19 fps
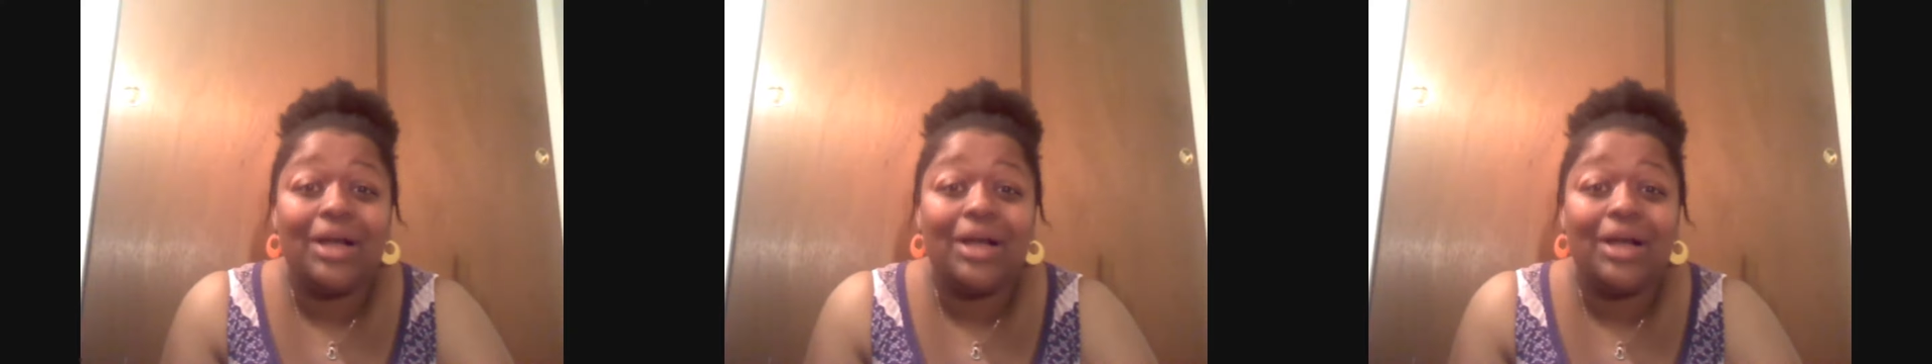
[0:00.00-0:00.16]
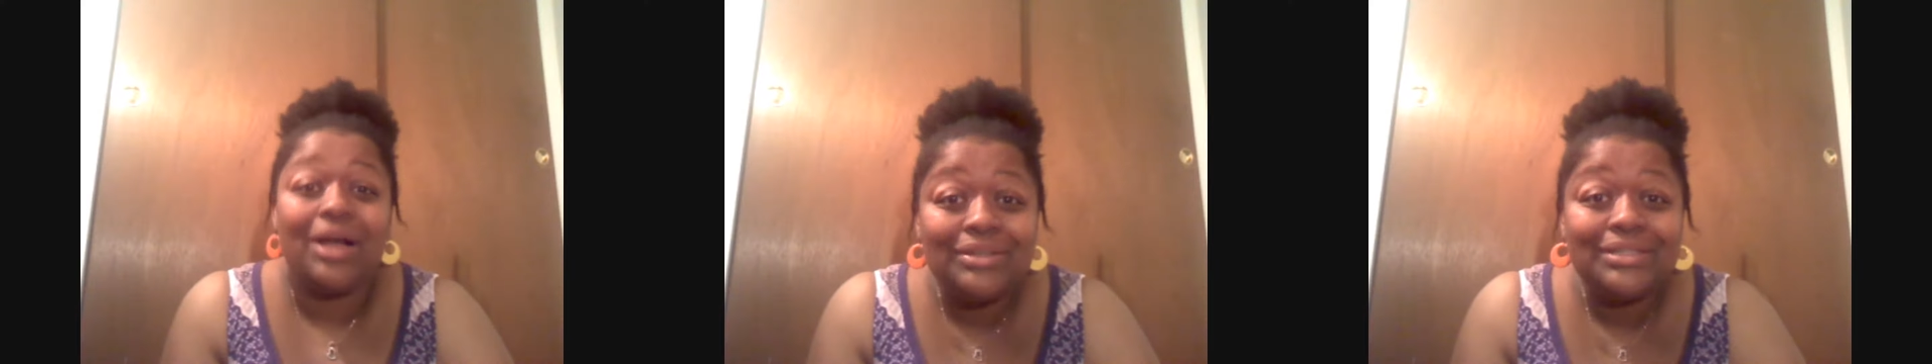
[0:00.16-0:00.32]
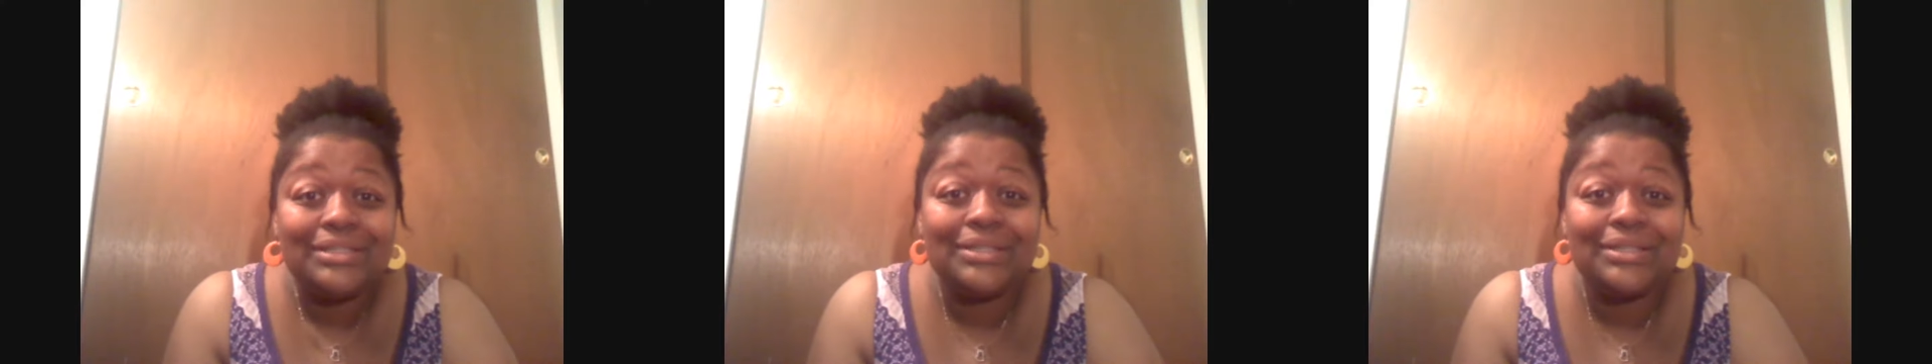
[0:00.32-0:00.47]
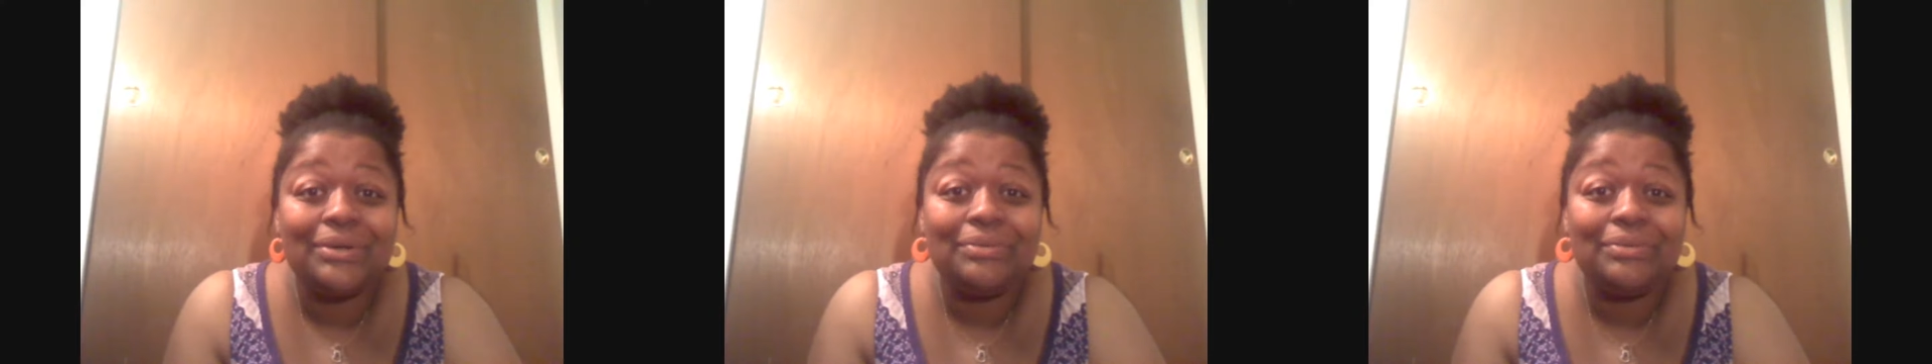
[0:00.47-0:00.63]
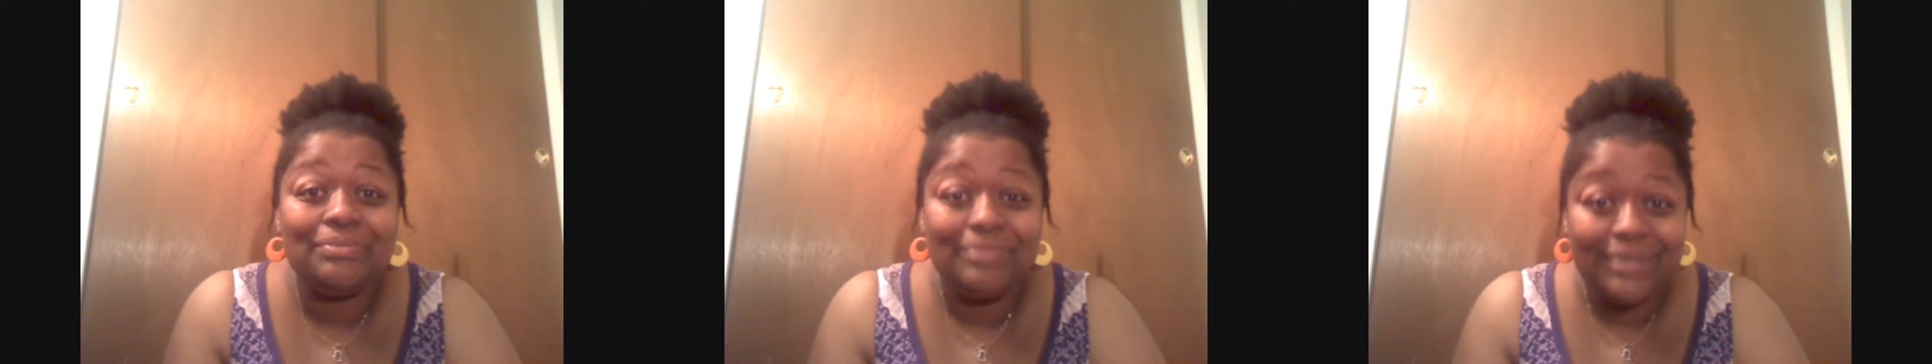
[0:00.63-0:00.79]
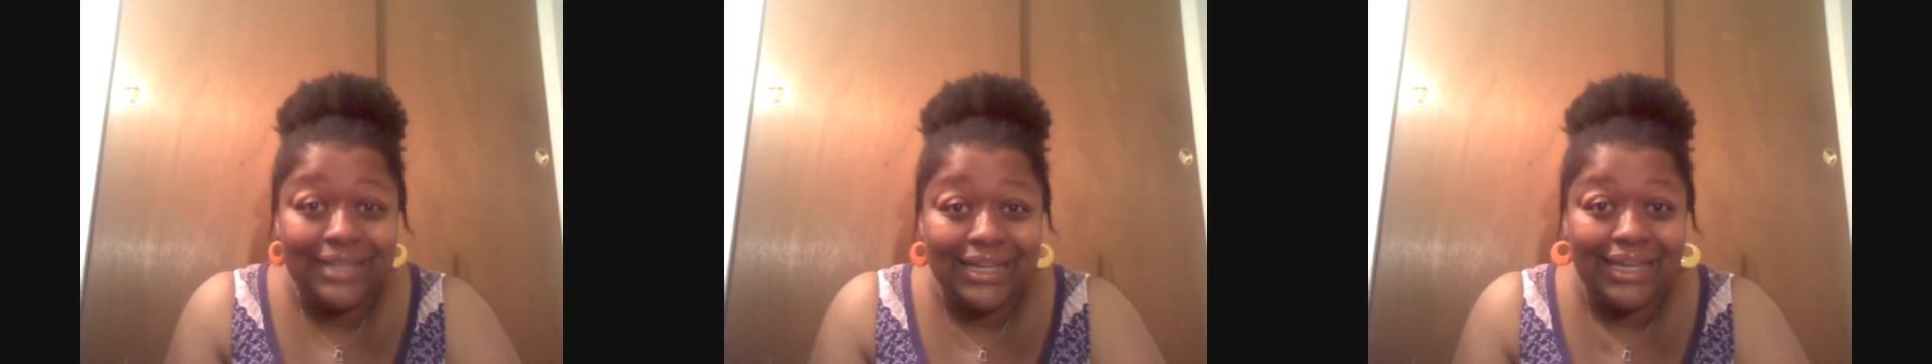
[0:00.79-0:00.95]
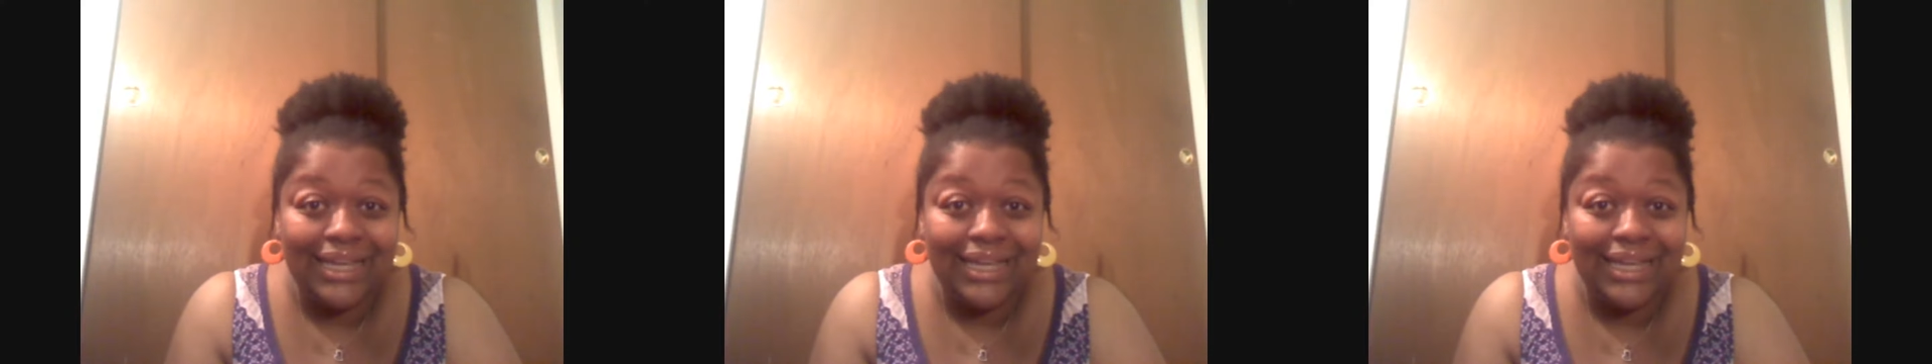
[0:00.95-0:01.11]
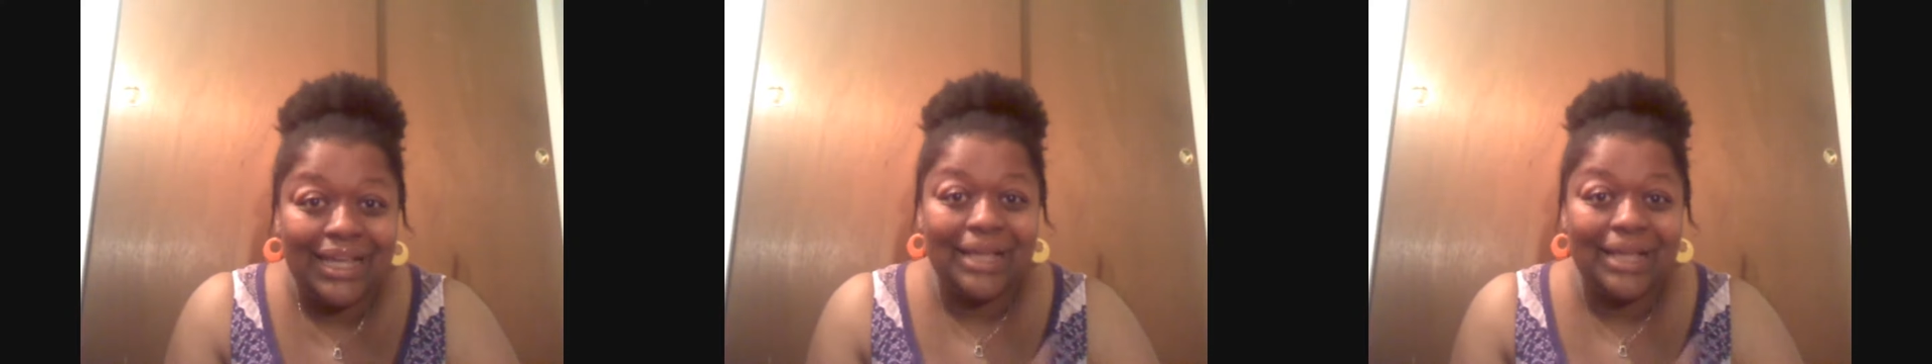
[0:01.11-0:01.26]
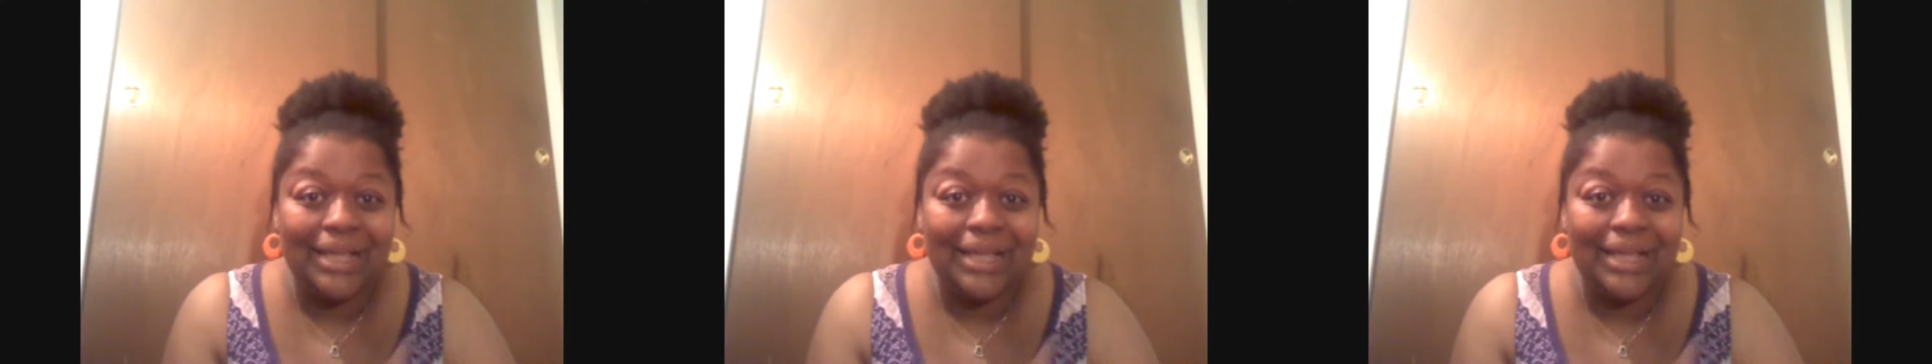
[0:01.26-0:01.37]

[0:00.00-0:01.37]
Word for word: also be